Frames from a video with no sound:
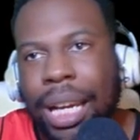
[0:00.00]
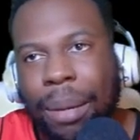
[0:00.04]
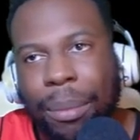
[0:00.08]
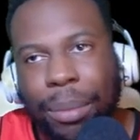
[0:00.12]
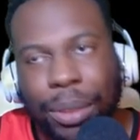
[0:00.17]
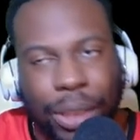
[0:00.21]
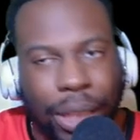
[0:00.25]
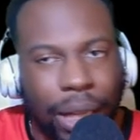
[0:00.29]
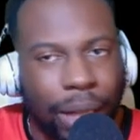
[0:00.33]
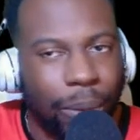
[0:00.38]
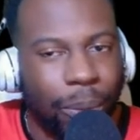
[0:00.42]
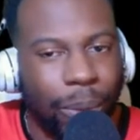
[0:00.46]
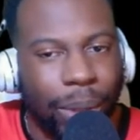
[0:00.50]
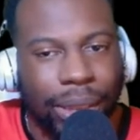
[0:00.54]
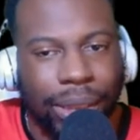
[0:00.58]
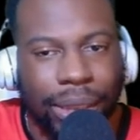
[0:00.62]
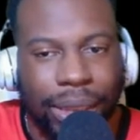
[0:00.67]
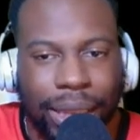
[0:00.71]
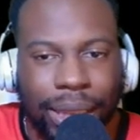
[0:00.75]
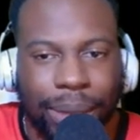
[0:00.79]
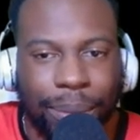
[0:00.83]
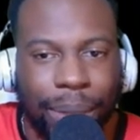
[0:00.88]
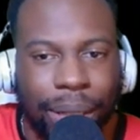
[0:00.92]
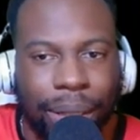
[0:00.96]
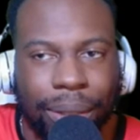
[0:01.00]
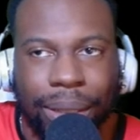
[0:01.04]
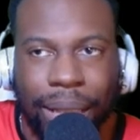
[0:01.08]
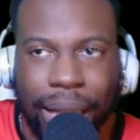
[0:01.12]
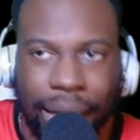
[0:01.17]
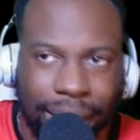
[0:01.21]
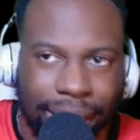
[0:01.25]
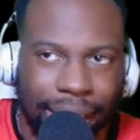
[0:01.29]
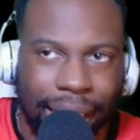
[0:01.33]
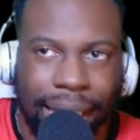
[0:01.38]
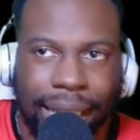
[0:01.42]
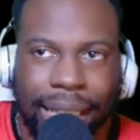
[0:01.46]
But y'all the one seed, bro.
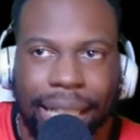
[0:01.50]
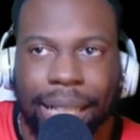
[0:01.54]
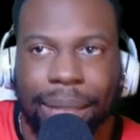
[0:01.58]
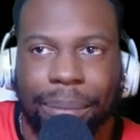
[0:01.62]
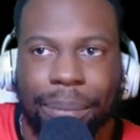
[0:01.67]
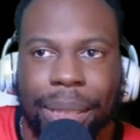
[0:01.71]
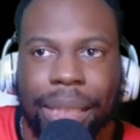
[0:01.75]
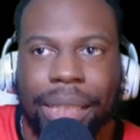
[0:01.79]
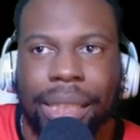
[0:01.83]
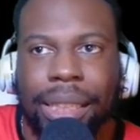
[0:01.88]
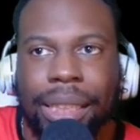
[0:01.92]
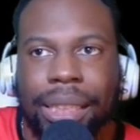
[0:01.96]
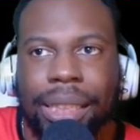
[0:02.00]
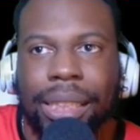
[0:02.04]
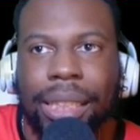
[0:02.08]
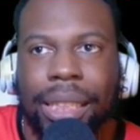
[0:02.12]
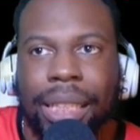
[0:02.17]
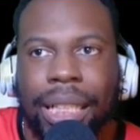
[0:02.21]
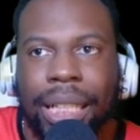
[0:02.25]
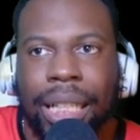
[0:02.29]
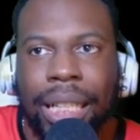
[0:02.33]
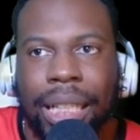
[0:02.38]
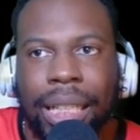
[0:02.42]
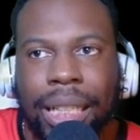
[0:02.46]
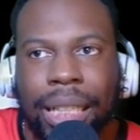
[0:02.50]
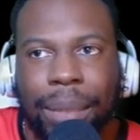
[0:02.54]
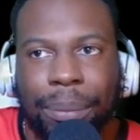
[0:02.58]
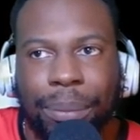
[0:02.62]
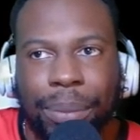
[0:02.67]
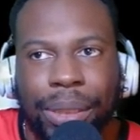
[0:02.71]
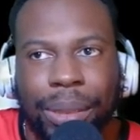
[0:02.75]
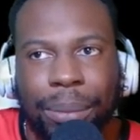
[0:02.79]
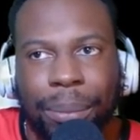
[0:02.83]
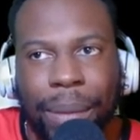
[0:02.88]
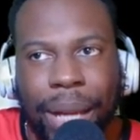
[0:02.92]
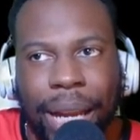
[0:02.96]
Like, take care of business.
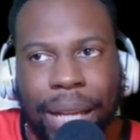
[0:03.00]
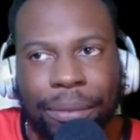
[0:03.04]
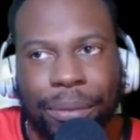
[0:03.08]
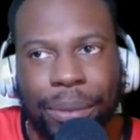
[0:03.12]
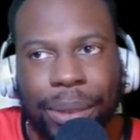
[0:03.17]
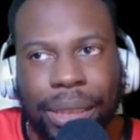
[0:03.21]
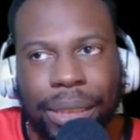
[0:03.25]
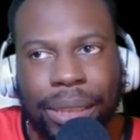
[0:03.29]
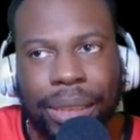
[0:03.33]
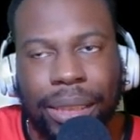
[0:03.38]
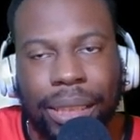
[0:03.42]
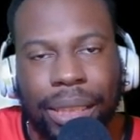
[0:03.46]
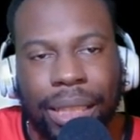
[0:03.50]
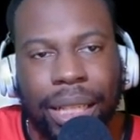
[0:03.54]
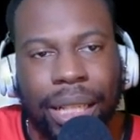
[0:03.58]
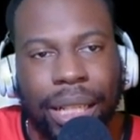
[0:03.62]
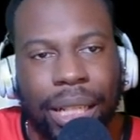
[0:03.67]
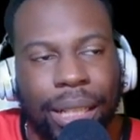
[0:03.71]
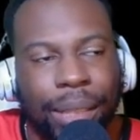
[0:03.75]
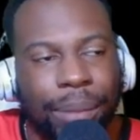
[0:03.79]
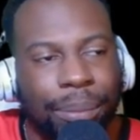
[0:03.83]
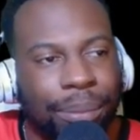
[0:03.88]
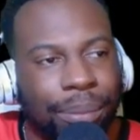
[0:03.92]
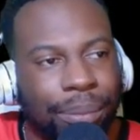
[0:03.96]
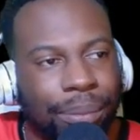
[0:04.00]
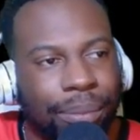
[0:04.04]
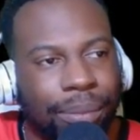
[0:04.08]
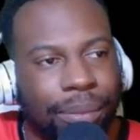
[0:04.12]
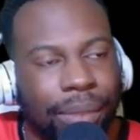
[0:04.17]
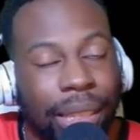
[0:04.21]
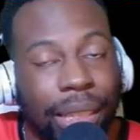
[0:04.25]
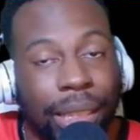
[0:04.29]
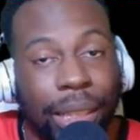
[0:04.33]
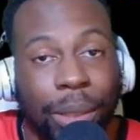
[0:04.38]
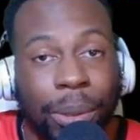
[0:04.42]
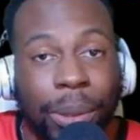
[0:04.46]
Clippers, Mavericks, um,
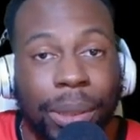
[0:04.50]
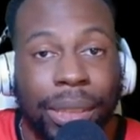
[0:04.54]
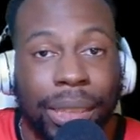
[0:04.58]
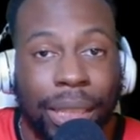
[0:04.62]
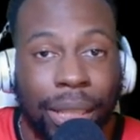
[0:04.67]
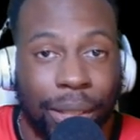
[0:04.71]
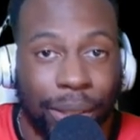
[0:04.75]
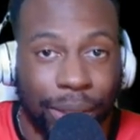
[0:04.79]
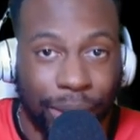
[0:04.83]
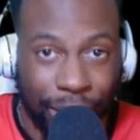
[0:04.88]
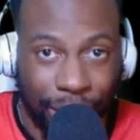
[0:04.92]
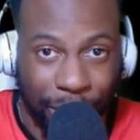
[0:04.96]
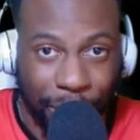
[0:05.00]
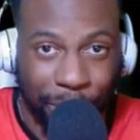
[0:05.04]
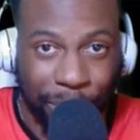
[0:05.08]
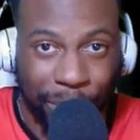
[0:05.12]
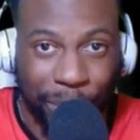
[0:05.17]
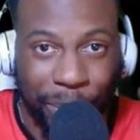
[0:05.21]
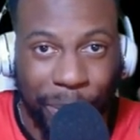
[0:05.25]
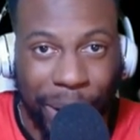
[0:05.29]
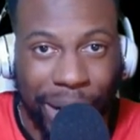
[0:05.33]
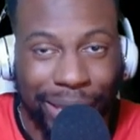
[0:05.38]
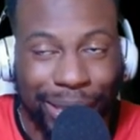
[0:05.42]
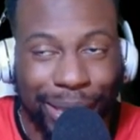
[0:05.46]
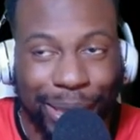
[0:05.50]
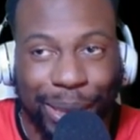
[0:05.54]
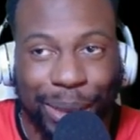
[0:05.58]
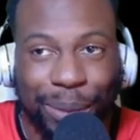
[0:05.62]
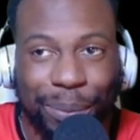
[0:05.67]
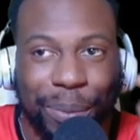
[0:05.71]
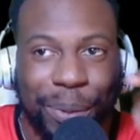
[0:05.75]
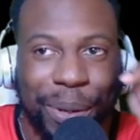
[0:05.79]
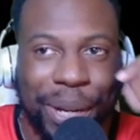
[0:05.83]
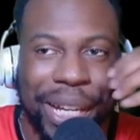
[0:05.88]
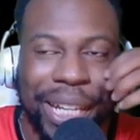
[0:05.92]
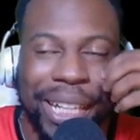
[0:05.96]
Lewis, I, I hope you're watching this,
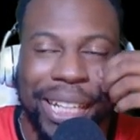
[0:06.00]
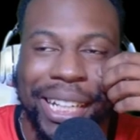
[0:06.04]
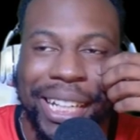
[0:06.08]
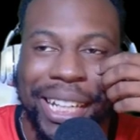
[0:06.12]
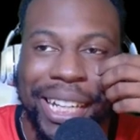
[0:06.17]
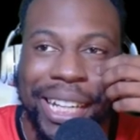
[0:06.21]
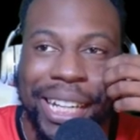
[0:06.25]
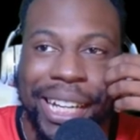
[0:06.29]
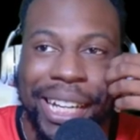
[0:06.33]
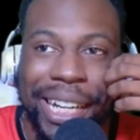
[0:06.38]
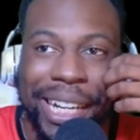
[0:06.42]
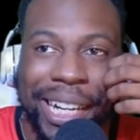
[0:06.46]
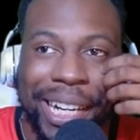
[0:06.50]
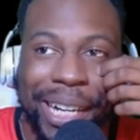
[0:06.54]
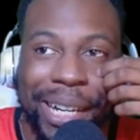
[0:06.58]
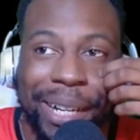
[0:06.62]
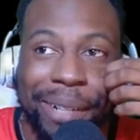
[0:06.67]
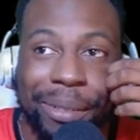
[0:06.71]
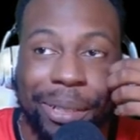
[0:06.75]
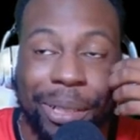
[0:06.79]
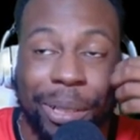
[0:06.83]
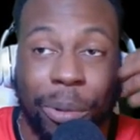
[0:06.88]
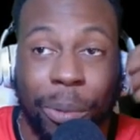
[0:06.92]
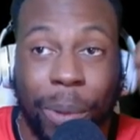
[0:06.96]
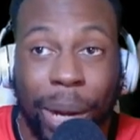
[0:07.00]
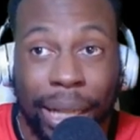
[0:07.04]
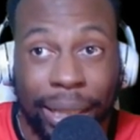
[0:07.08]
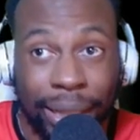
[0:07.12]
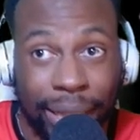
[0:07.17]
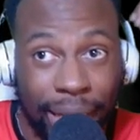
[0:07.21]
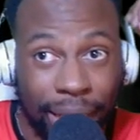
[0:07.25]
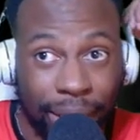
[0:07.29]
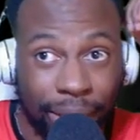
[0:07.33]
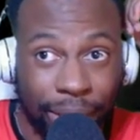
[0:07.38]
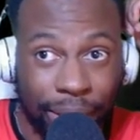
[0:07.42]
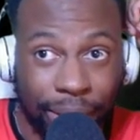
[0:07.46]
boy. Uh, Kawhi
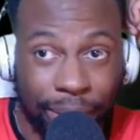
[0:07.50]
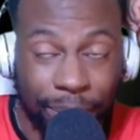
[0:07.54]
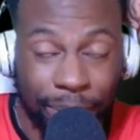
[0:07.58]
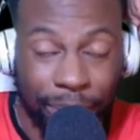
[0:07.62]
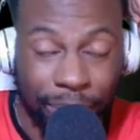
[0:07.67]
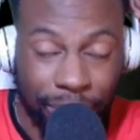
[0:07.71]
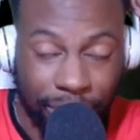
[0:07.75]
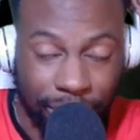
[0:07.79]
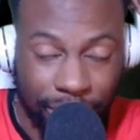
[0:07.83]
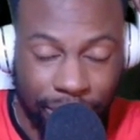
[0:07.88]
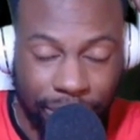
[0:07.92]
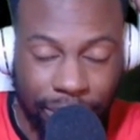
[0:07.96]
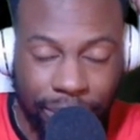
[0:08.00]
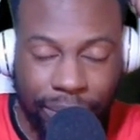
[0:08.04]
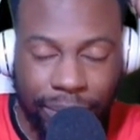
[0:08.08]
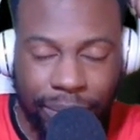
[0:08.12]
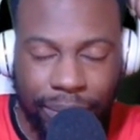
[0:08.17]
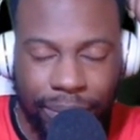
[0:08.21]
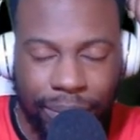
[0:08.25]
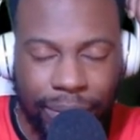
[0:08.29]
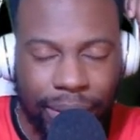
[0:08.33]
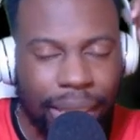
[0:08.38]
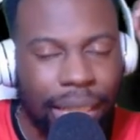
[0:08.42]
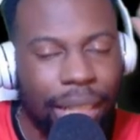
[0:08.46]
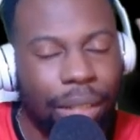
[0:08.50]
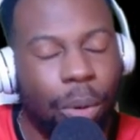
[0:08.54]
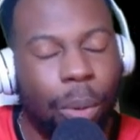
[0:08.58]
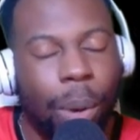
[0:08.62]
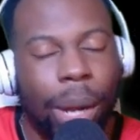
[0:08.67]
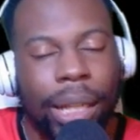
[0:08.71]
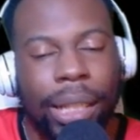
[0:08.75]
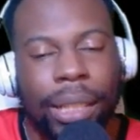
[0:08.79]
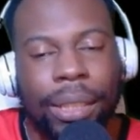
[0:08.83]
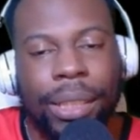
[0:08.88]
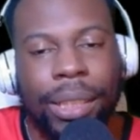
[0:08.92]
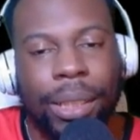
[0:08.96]
Leonard,
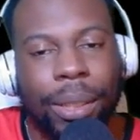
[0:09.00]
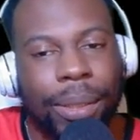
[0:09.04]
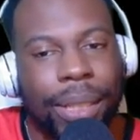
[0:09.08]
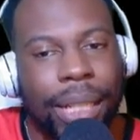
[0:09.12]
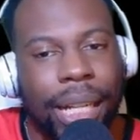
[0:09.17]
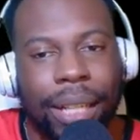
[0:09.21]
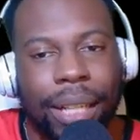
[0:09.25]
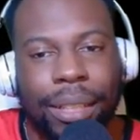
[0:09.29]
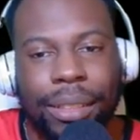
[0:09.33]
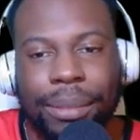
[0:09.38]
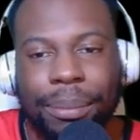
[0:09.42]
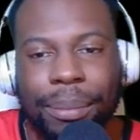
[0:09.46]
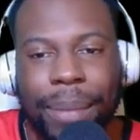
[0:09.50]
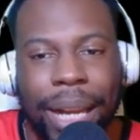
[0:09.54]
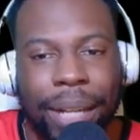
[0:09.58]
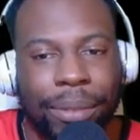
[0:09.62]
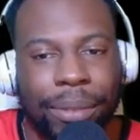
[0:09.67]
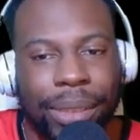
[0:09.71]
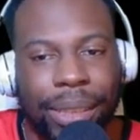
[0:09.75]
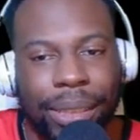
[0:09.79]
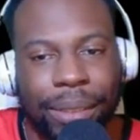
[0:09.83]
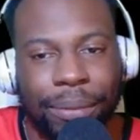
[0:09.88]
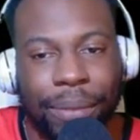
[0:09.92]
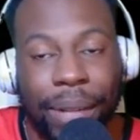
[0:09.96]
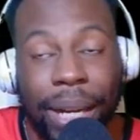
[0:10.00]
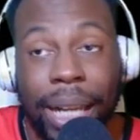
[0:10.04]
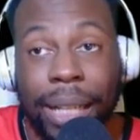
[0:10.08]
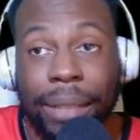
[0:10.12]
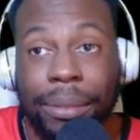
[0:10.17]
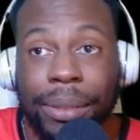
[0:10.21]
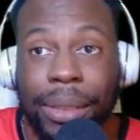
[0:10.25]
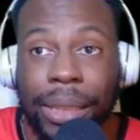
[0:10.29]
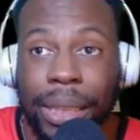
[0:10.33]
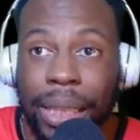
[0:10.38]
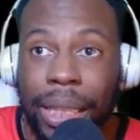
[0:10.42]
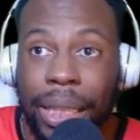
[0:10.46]
Kawhi Leonard go down, Mavericks in
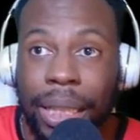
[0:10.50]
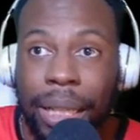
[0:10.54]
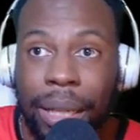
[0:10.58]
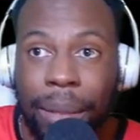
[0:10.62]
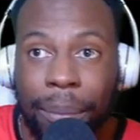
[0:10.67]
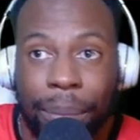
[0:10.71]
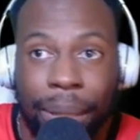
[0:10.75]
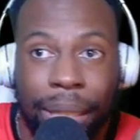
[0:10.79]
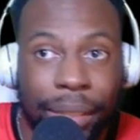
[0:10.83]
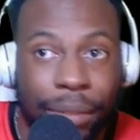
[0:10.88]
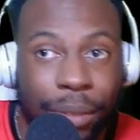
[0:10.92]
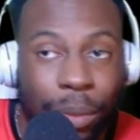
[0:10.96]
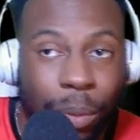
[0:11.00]
five. But if